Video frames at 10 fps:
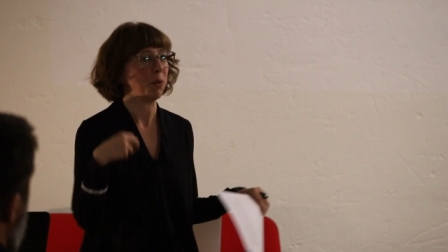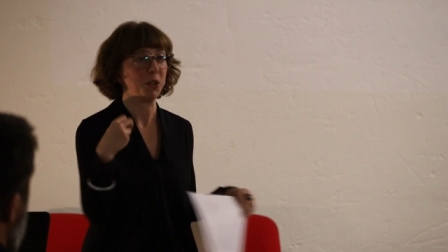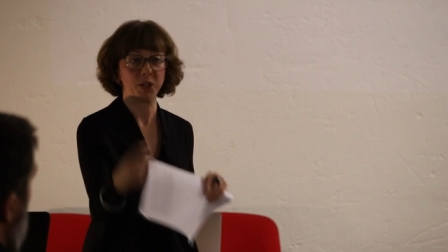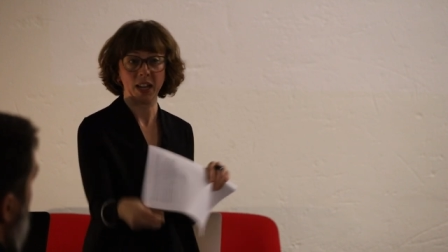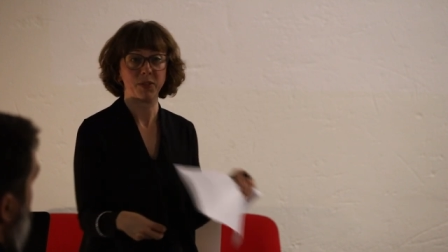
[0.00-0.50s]
uh,
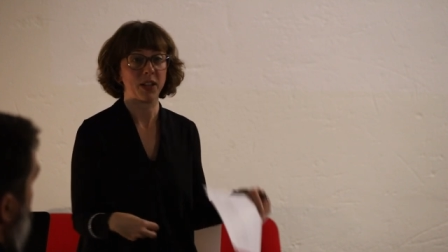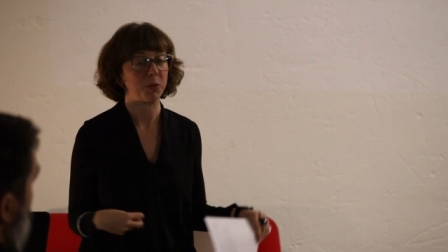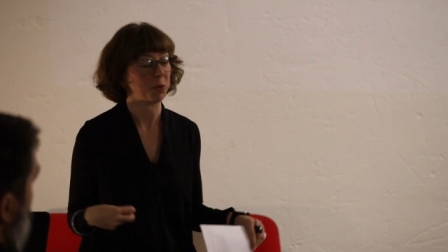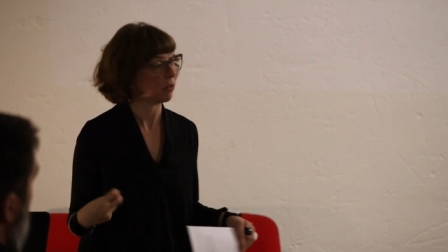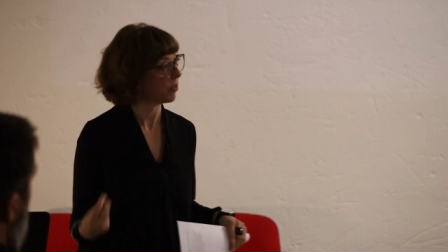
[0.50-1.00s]
we don't have
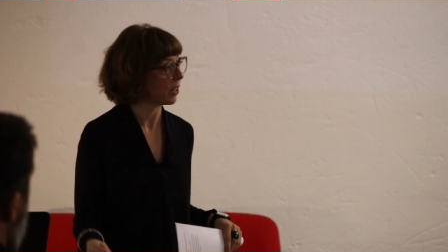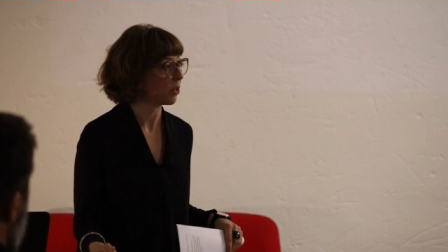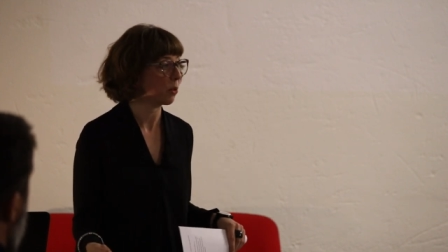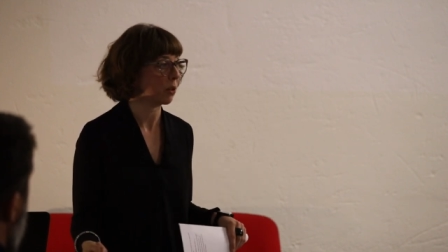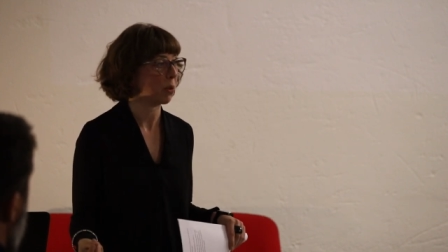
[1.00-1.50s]
time to
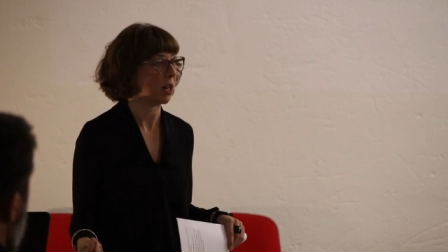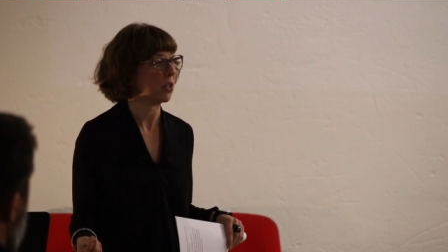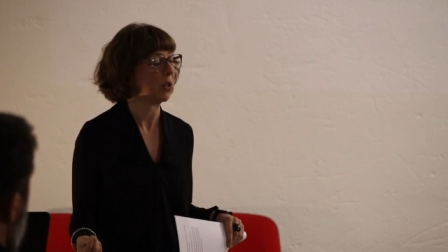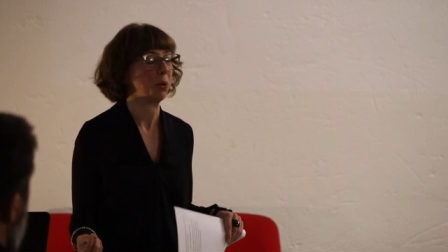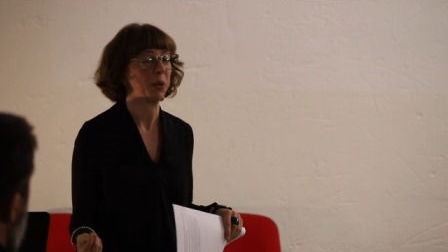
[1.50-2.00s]
reflect on what
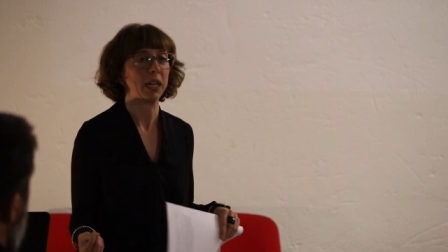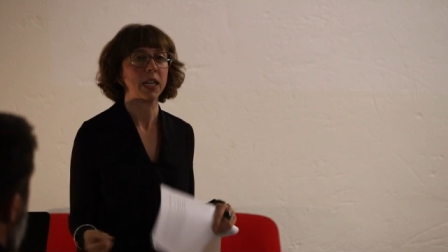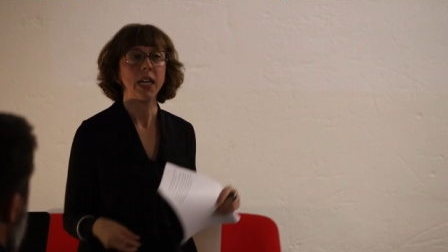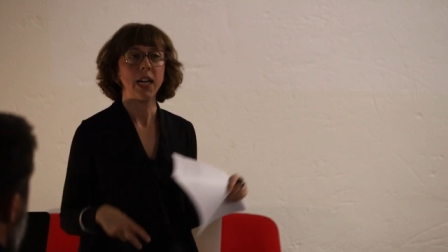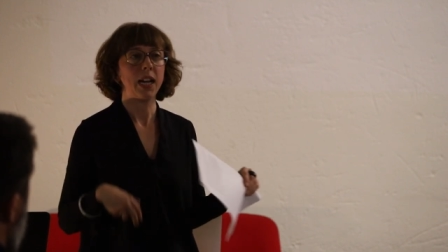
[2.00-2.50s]
we're
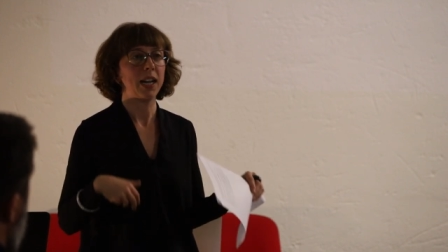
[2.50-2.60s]
doing,